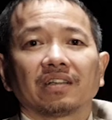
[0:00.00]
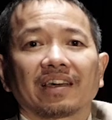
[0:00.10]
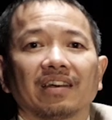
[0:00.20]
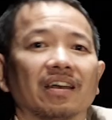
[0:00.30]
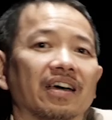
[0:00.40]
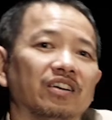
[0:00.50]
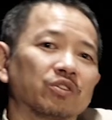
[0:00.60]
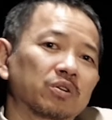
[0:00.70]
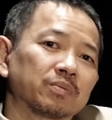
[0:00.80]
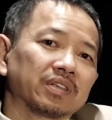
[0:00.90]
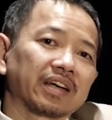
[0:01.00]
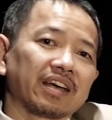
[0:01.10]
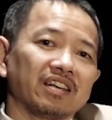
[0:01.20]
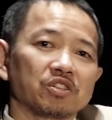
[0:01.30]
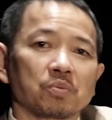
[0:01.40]
can lie dormant
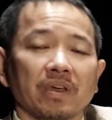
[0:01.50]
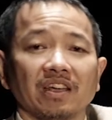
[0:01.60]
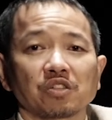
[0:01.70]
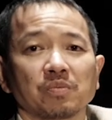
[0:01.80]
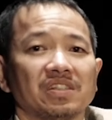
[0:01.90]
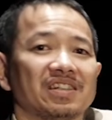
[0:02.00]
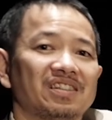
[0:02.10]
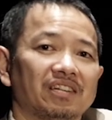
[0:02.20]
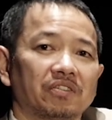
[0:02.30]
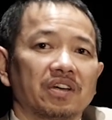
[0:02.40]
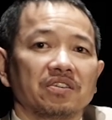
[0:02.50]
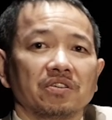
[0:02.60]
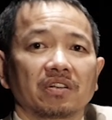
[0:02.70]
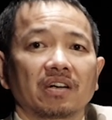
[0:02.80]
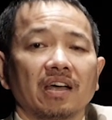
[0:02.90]
and display its majestic
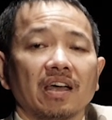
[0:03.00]
grandeur,